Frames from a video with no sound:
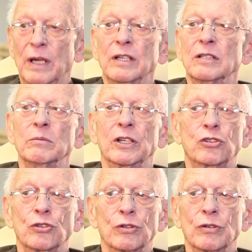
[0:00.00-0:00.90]
to make
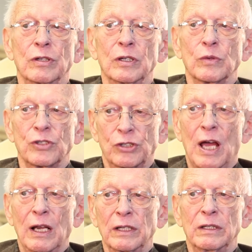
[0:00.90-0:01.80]
sure they were
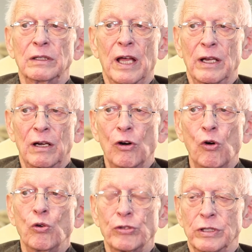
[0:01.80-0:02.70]
solid and not
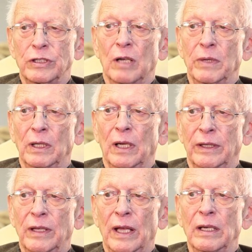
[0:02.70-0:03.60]
holes and something
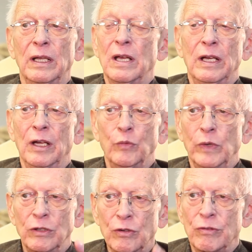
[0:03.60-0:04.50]
like that. And we
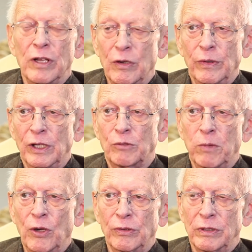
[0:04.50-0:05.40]
knew they would
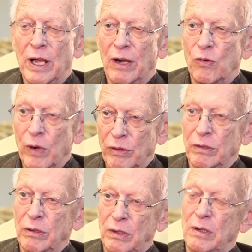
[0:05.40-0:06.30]
explode. Now,
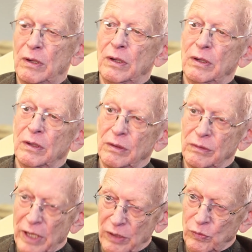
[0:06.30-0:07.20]
whether
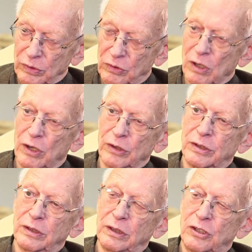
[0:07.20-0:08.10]
that would cause
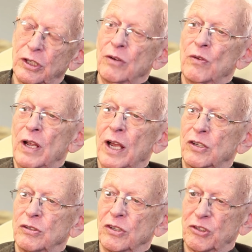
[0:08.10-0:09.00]
a chain
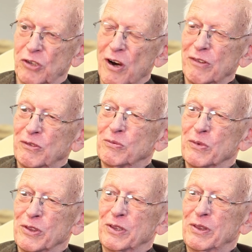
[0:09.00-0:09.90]
reaction to start
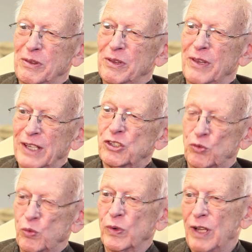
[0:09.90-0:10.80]
when
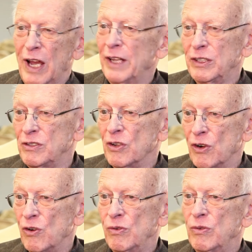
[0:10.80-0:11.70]
that's what I didn't
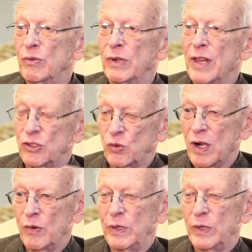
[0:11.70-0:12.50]
know. That's why we